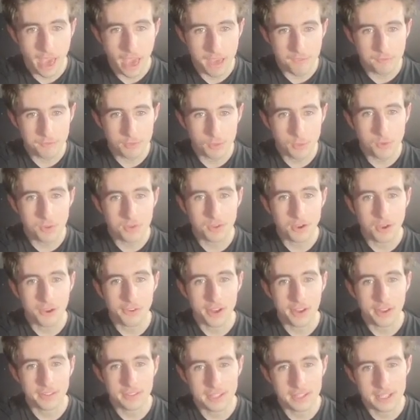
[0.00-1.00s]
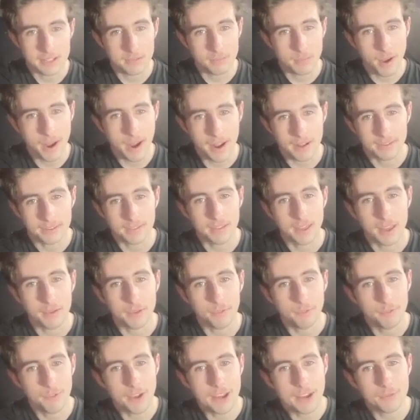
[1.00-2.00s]
Everyone on our team has their
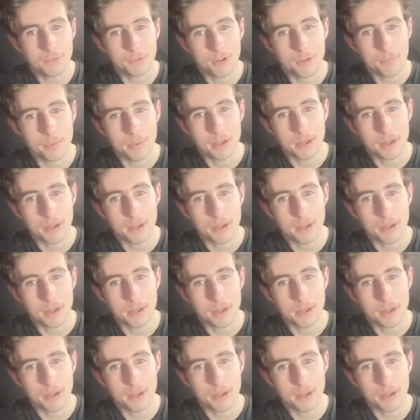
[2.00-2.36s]
favourite,